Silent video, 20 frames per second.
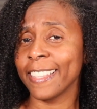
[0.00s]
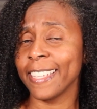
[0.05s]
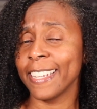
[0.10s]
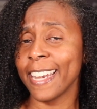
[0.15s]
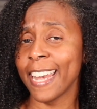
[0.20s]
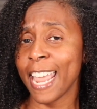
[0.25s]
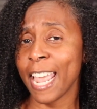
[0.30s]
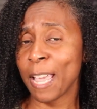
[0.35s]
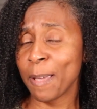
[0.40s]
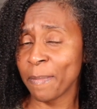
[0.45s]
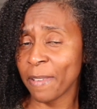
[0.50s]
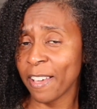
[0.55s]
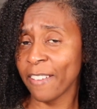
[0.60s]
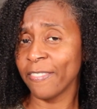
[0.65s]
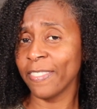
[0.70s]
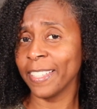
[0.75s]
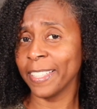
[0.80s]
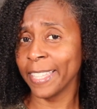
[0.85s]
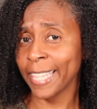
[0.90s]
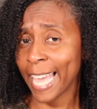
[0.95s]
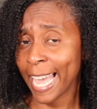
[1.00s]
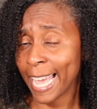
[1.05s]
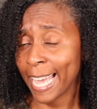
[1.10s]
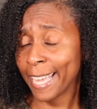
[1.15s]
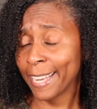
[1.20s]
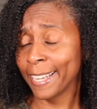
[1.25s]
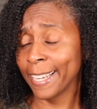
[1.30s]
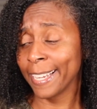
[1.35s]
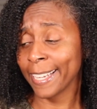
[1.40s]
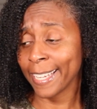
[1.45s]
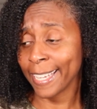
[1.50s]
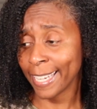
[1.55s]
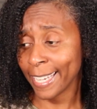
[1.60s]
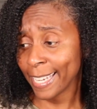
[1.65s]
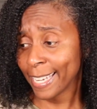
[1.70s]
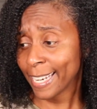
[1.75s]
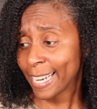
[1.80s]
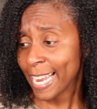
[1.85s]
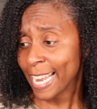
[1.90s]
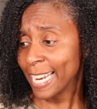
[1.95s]
the name of the line
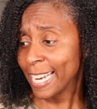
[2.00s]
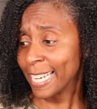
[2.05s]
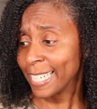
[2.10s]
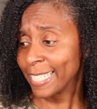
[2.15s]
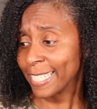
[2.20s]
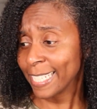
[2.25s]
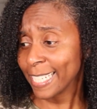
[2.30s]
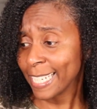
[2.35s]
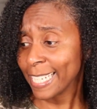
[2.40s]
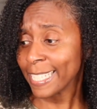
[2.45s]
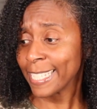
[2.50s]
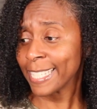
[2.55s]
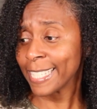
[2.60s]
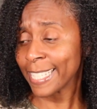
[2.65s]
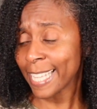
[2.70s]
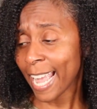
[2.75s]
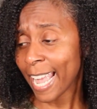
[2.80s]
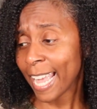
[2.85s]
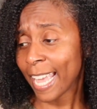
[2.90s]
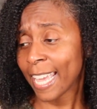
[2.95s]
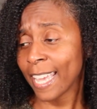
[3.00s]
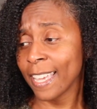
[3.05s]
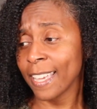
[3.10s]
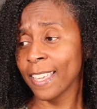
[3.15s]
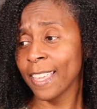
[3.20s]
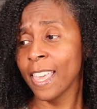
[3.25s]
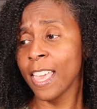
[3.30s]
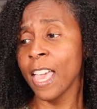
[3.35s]
again, and it does say